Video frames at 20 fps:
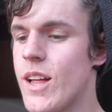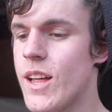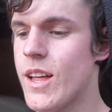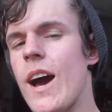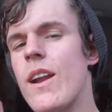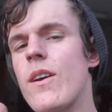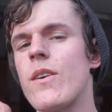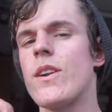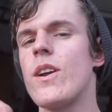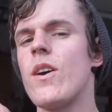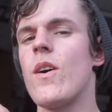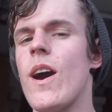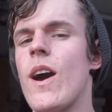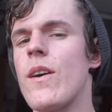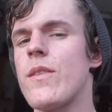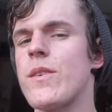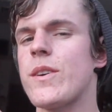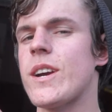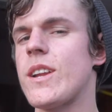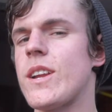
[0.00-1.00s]
I don't know
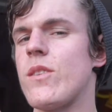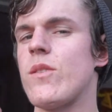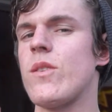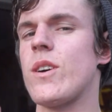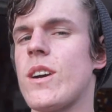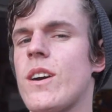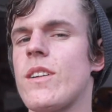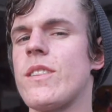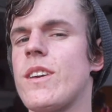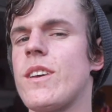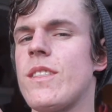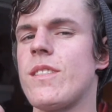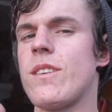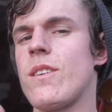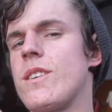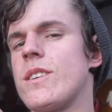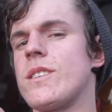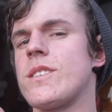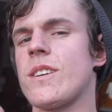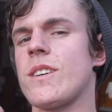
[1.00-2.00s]
how they're gonna look on the
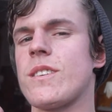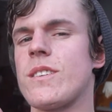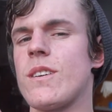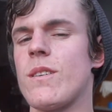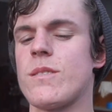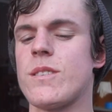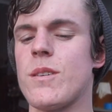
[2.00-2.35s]
E36 though,